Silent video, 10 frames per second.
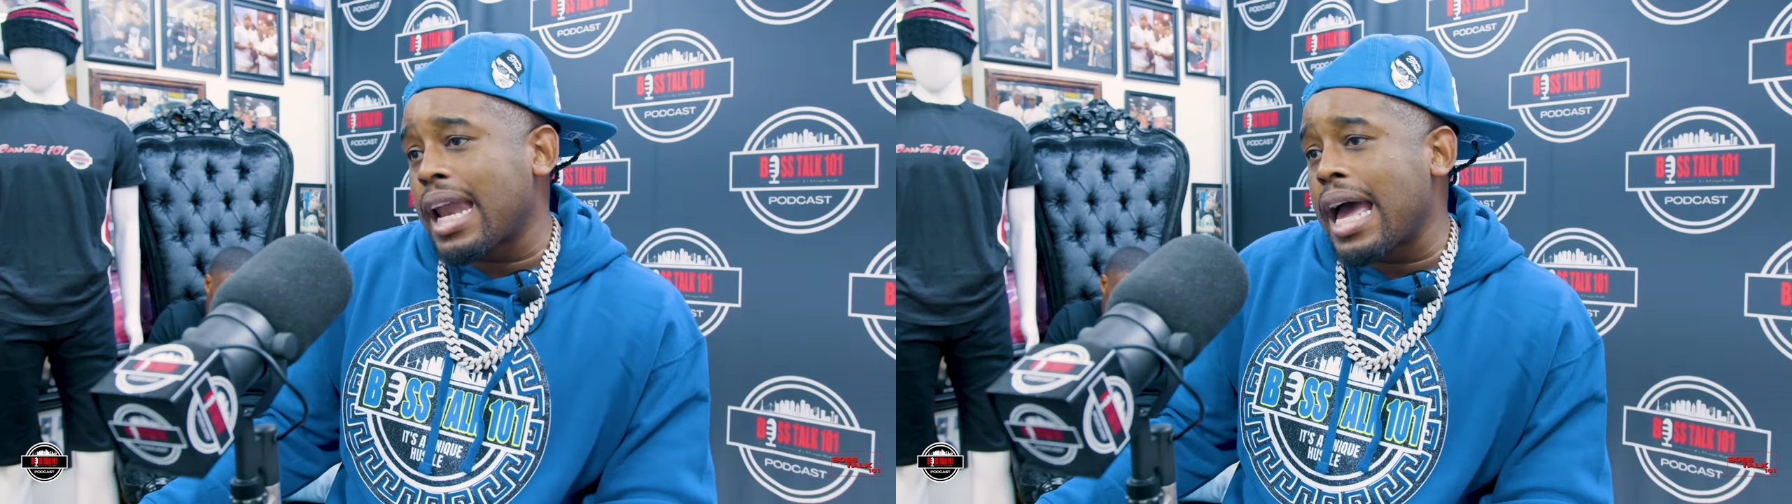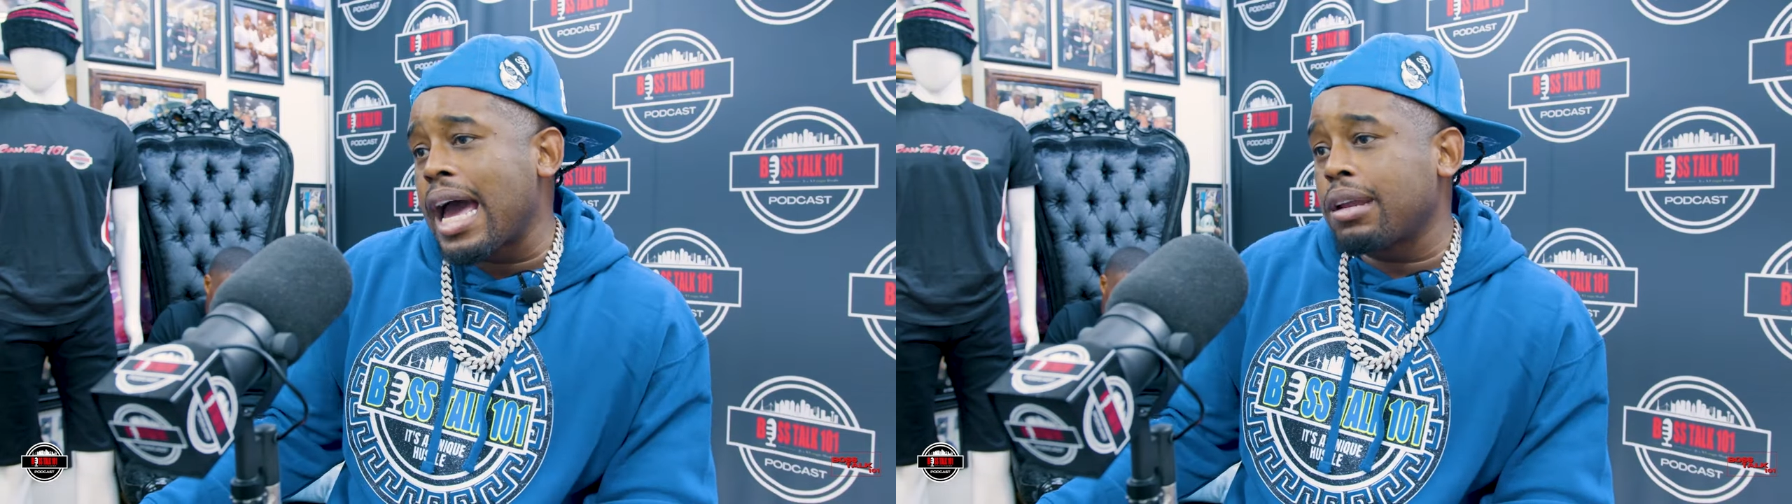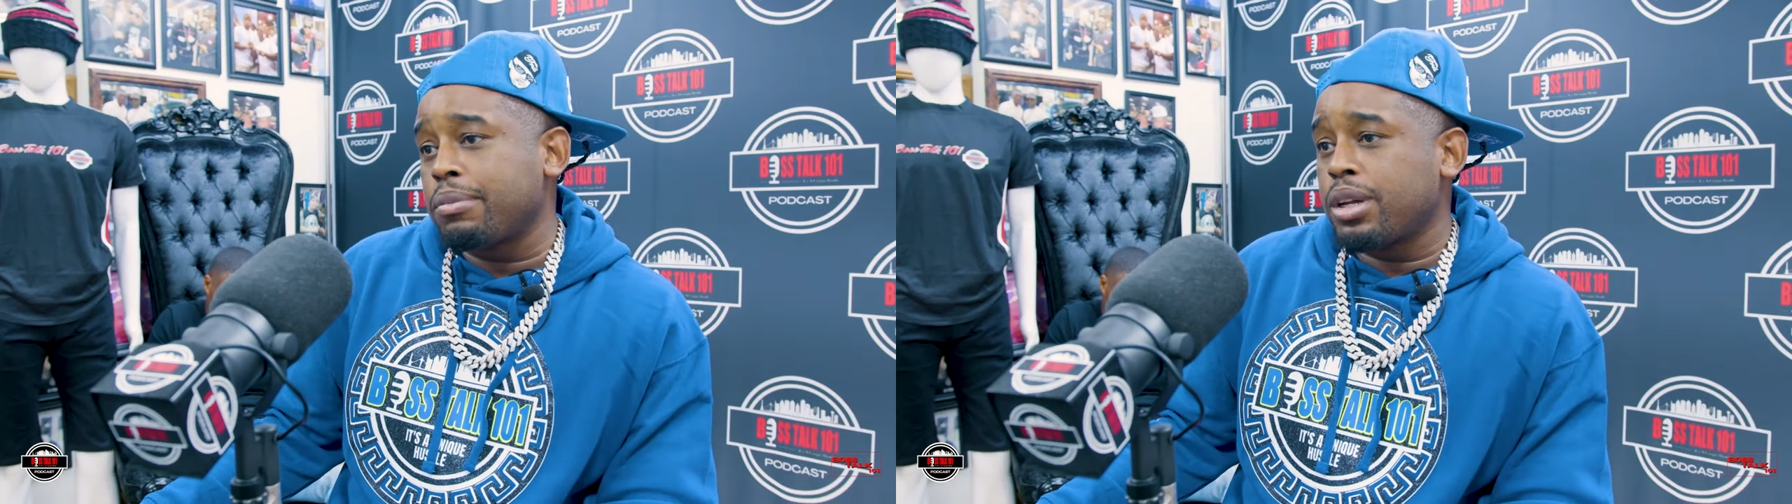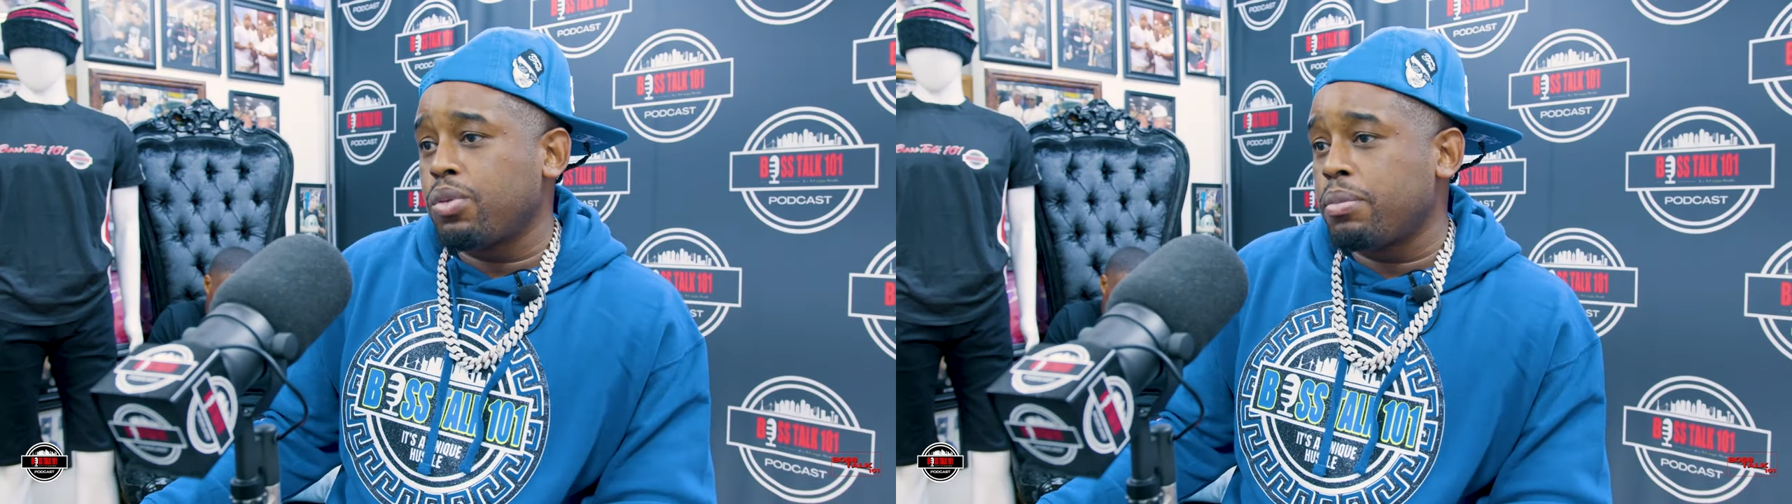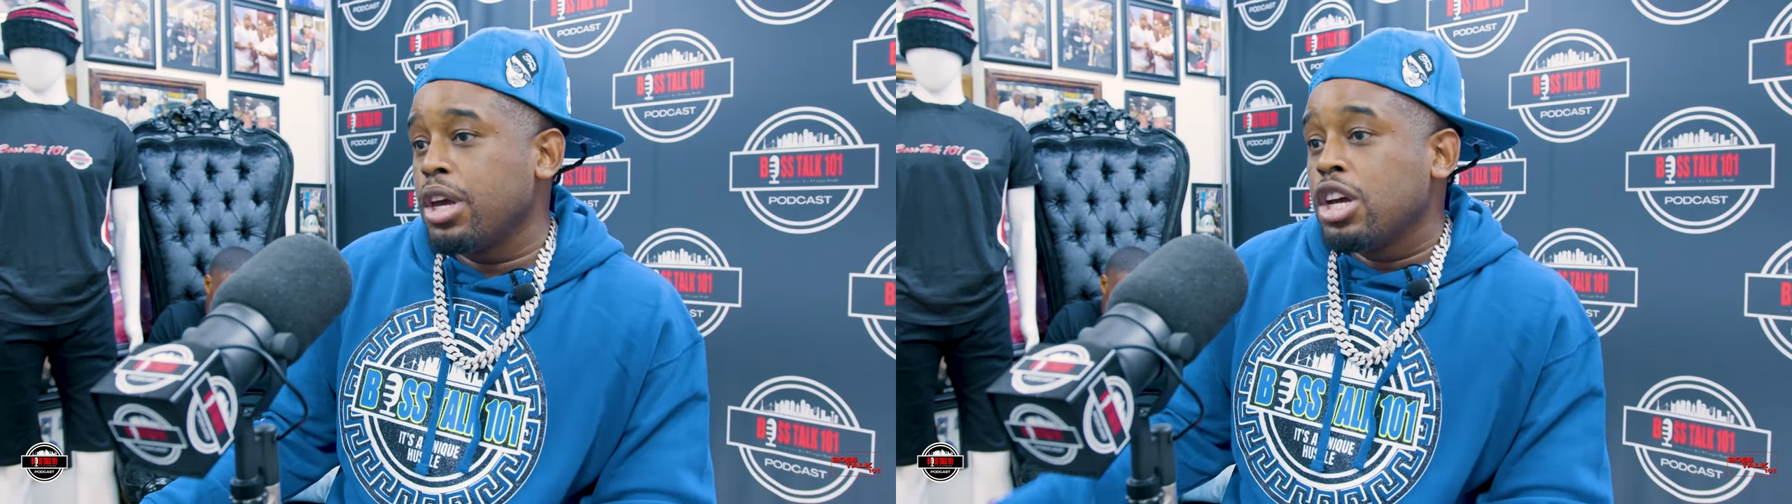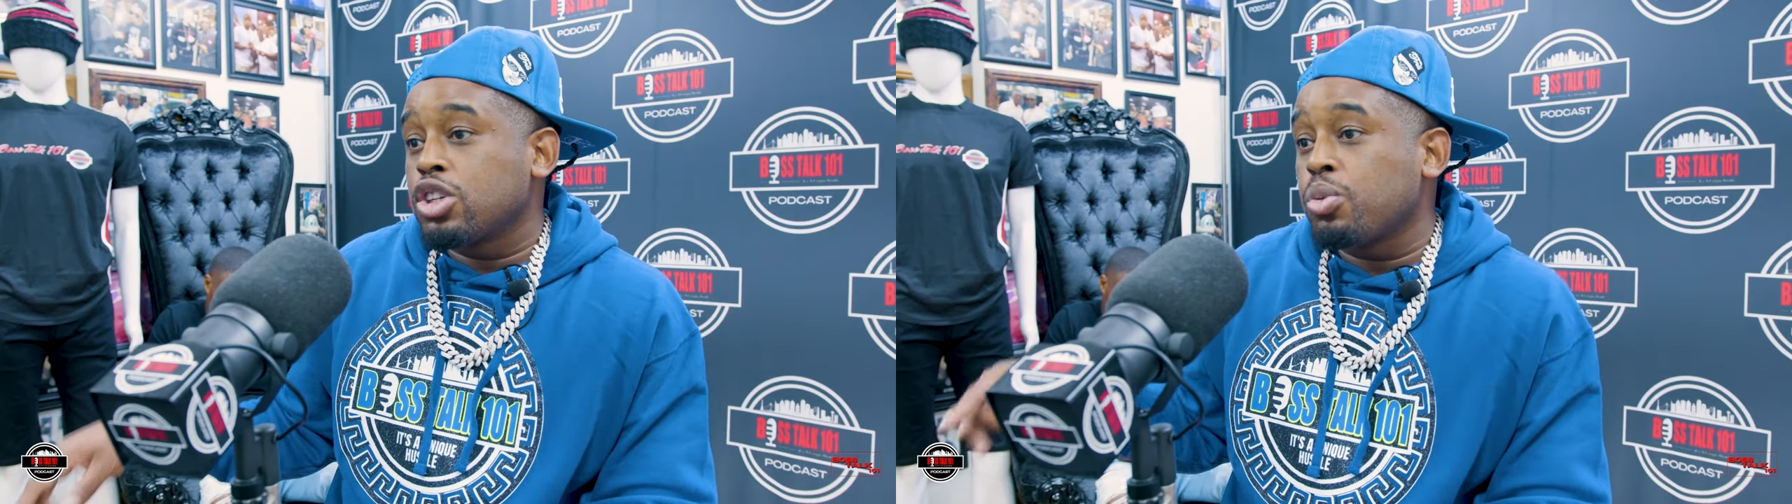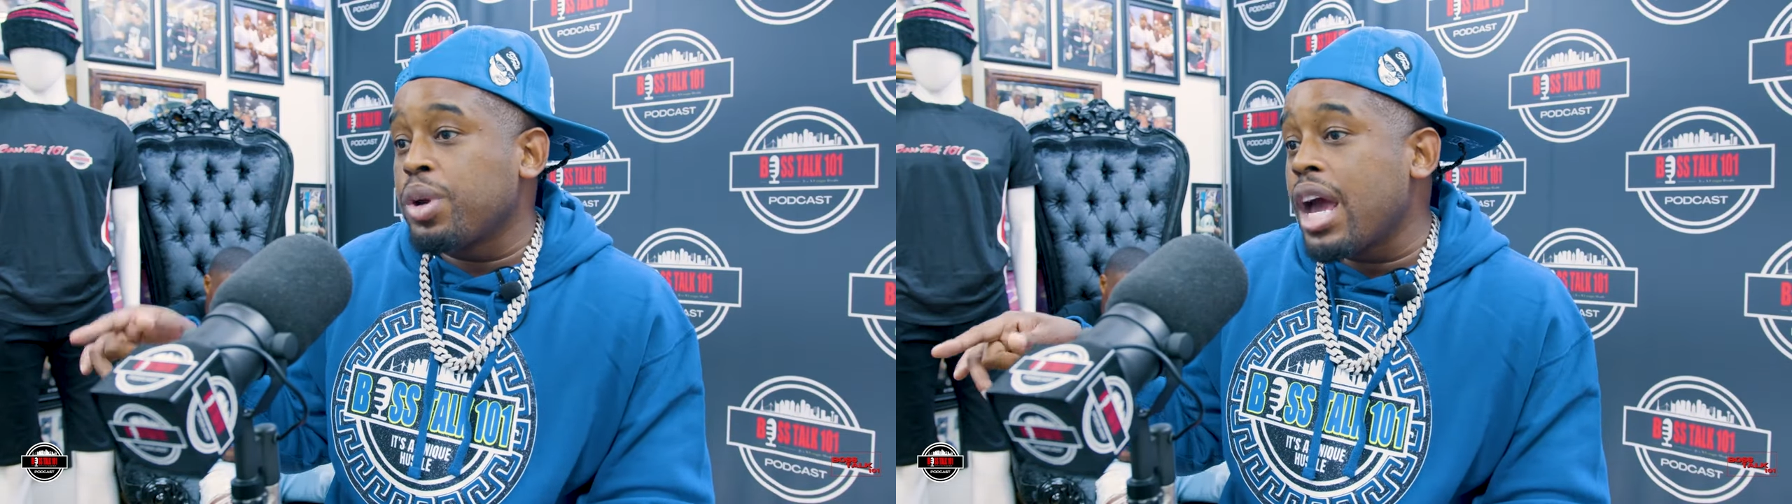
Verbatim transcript: a lot of money with me. So